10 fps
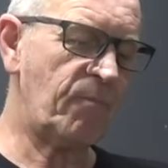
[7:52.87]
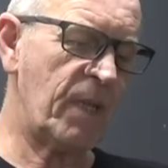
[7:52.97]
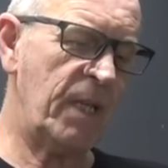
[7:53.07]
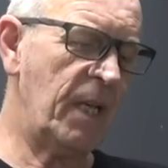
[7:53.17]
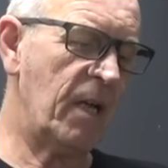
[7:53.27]

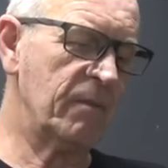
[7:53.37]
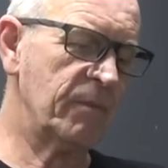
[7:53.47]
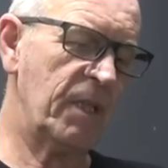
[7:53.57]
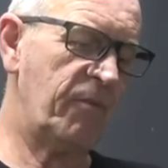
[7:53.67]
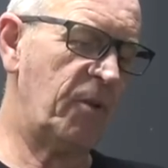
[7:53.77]
you know,
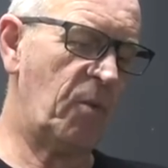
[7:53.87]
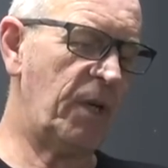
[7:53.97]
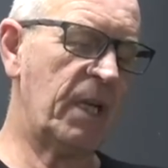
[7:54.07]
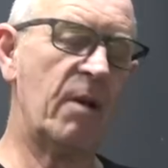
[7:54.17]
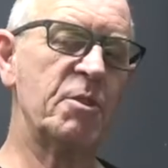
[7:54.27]
if you
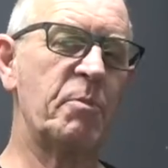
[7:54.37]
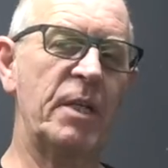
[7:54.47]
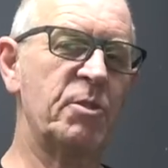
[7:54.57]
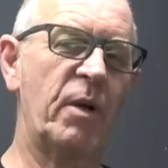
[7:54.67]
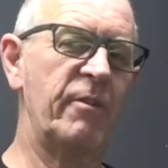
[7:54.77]
want to go and
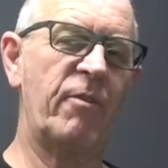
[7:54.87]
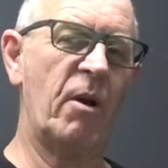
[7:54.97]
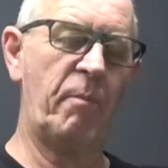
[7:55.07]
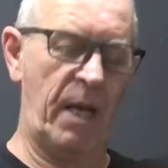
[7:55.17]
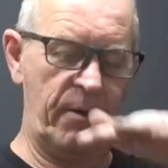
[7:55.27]
spend
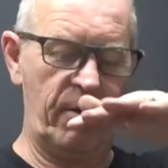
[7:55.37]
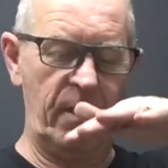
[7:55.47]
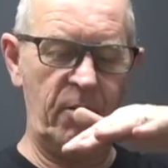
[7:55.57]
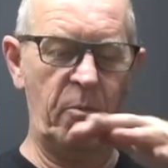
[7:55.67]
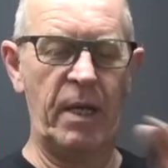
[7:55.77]
£25 on a
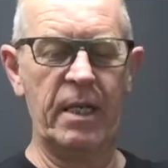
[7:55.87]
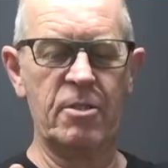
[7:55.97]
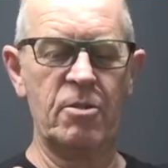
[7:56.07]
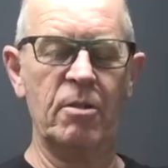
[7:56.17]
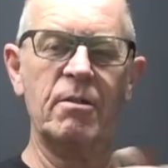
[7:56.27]
little bag of
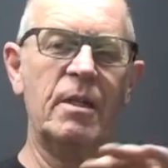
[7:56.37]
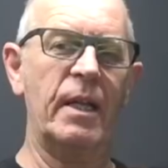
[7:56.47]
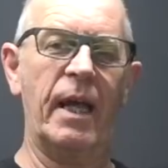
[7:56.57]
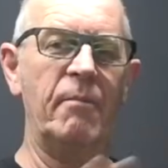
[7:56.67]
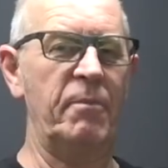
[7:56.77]
soil like
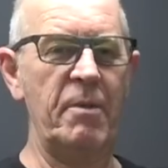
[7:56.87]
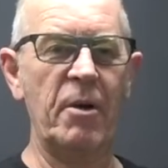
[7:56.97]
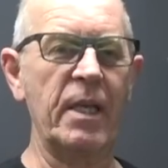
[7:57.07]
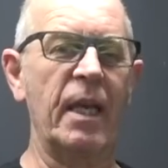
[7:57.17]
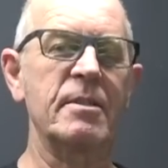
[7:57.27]
that, be
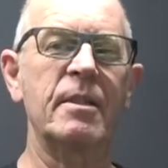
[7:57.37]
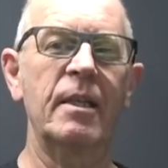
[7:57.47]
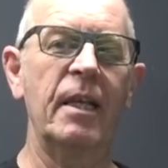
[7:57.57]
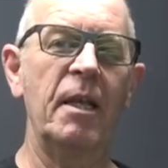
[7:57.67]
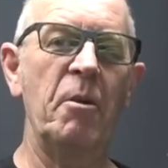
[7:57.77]
my guest,
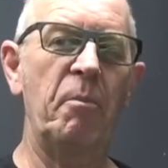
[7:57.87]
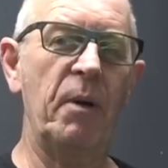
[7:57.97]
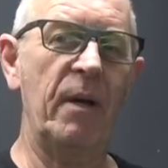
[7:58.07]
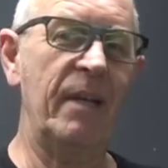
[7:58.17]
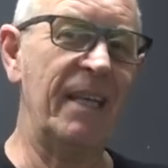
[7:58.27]

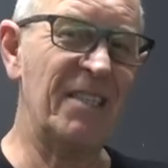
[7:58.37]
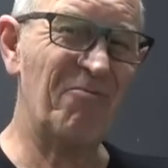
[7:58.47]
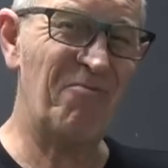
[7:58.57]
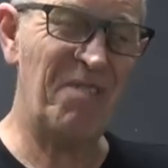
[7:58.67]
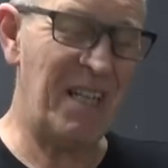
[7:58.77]
but it's
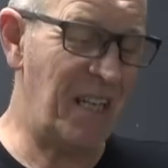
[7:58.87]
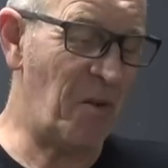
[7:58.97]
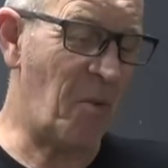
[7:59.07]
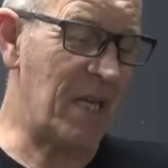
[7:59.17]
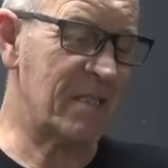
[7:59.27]
really
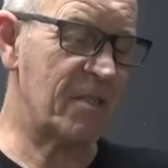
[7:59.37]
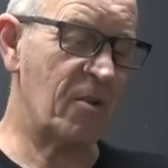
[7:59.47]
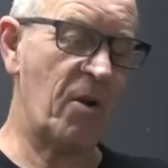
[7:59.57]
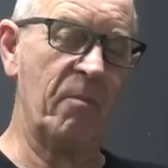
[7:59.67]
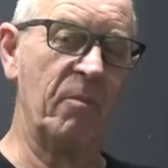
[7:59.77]
a waste of
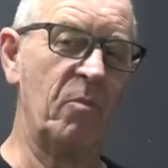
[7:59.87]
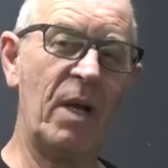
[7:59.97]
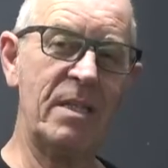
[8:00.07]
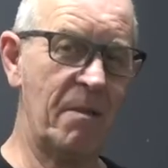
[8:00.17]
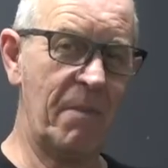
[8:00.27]
time,
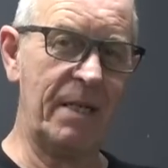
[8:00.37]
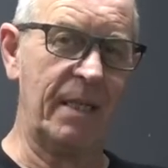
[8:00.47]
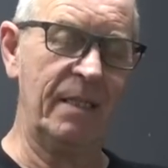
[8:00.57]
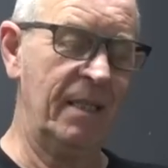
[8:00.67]
waste of money.